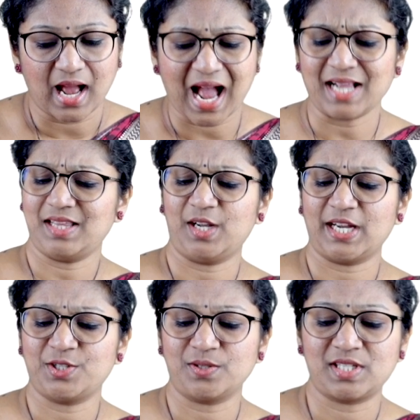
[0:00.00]
I think
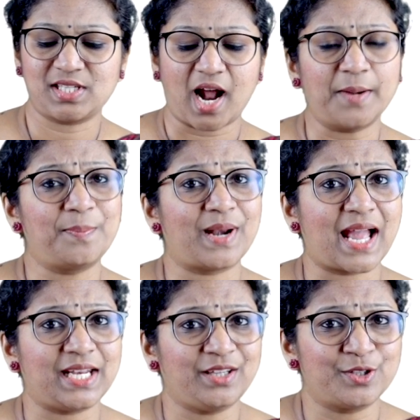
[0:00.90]
I should start
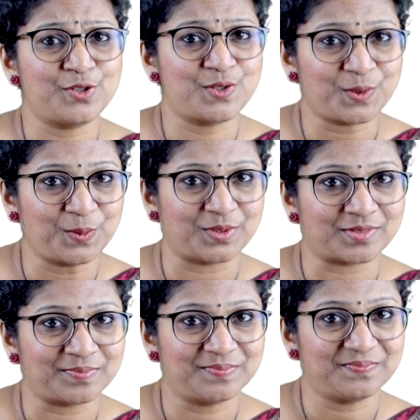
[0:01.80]
planning this soon.